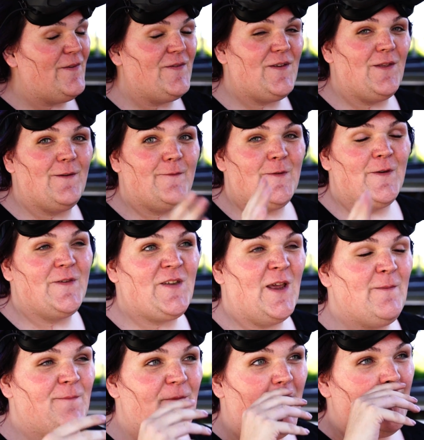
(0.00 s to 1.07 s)
the first
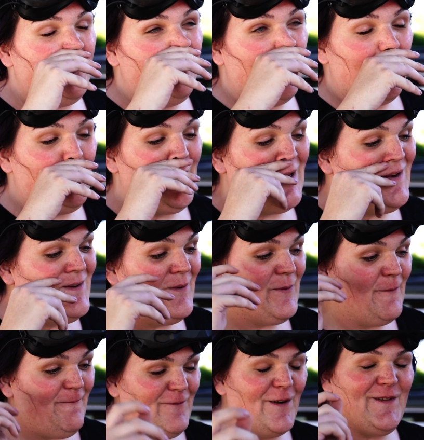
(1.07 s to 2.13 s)
time flying 4.2, and
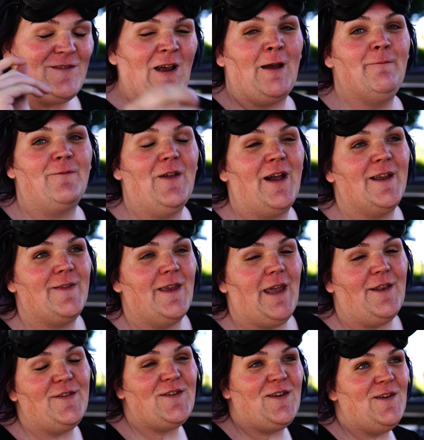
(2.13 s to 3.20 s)
the first time flying the
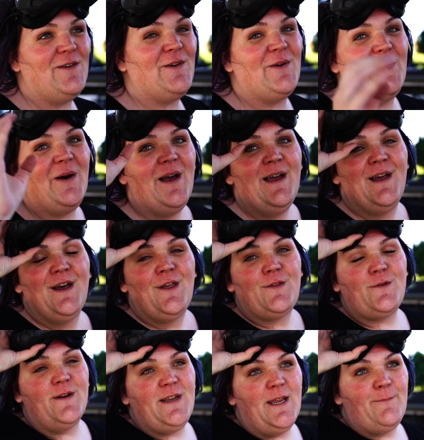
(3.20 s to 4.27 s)
HQ
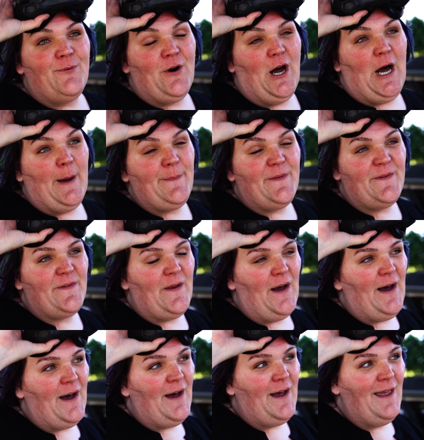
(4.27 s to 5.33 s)
3D props,
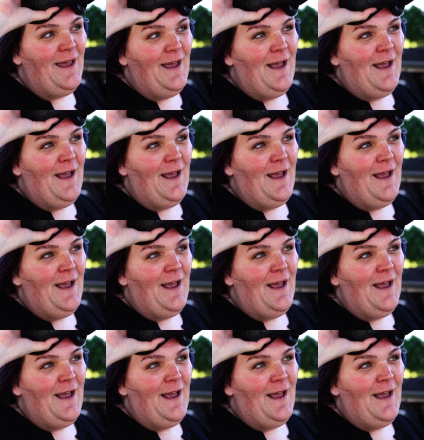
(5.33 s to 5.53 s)
I